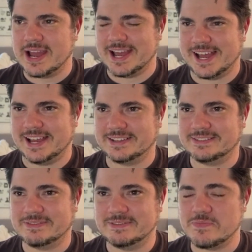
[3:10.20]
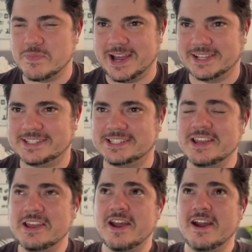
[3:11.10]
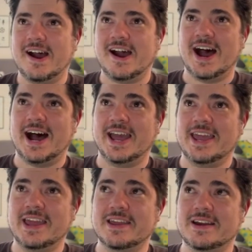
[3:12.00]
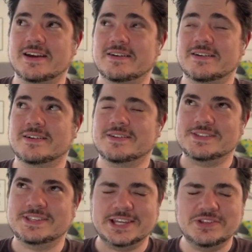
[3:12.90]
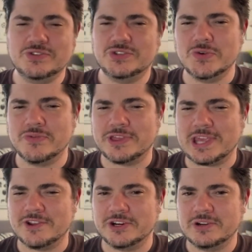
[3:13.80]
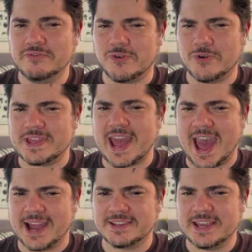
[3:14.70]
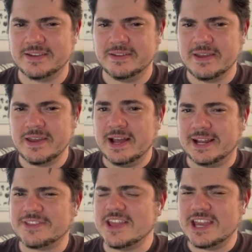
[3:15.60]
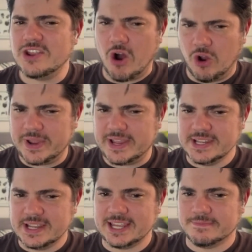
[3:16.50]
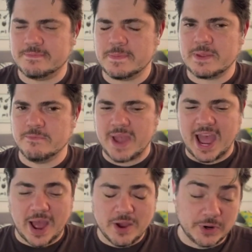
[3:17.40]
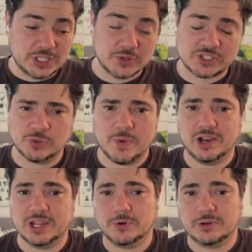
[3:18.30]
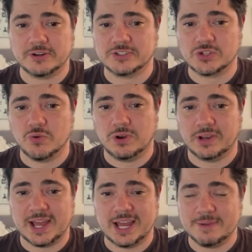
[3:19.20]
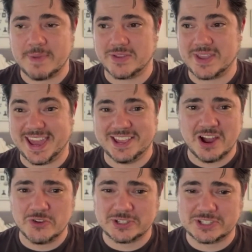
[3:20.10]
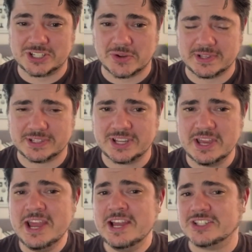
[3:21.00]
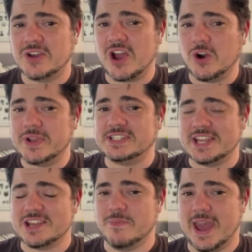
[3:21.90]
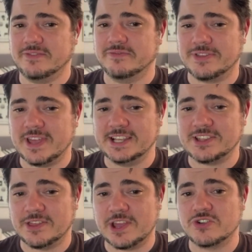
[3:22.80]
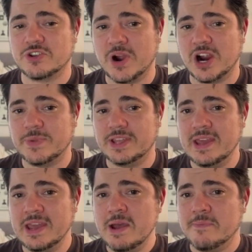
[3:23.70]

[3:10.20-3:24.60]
Uh, but I didn't do theater for the acting. Like they did always need. I went to a small liberal arts school, about 800 students, so they always needed men for things in the theater department.